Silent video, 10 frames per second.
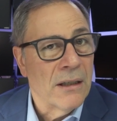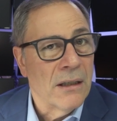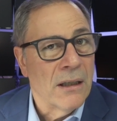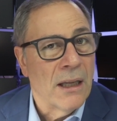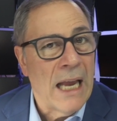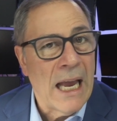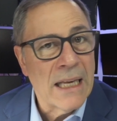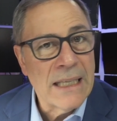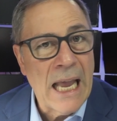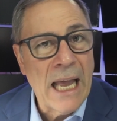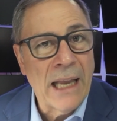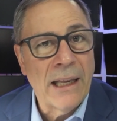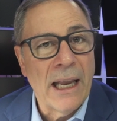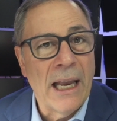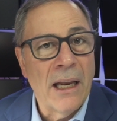The
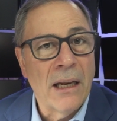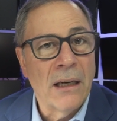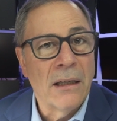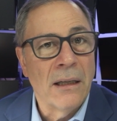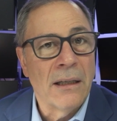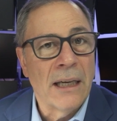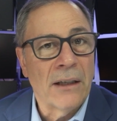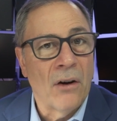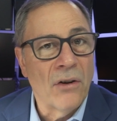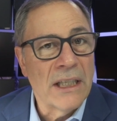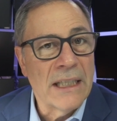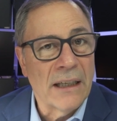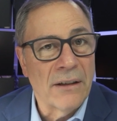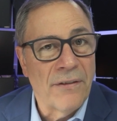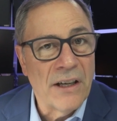NASDAQ and the technology
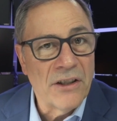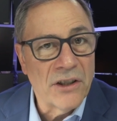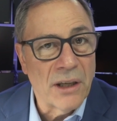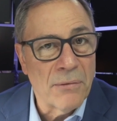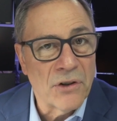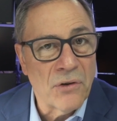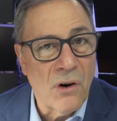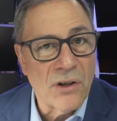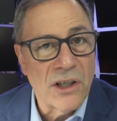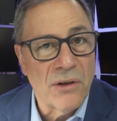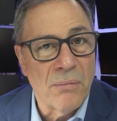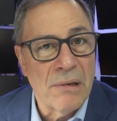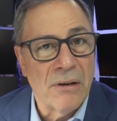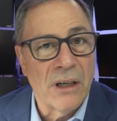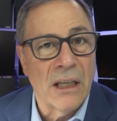sector finishes up their strong seasonal
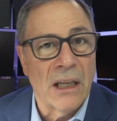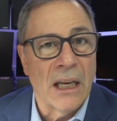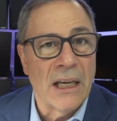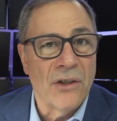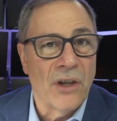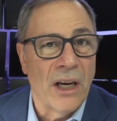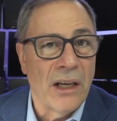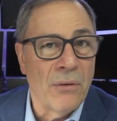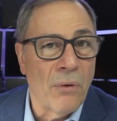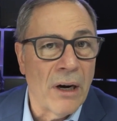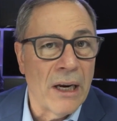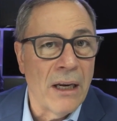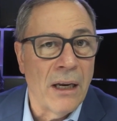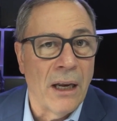period in late January,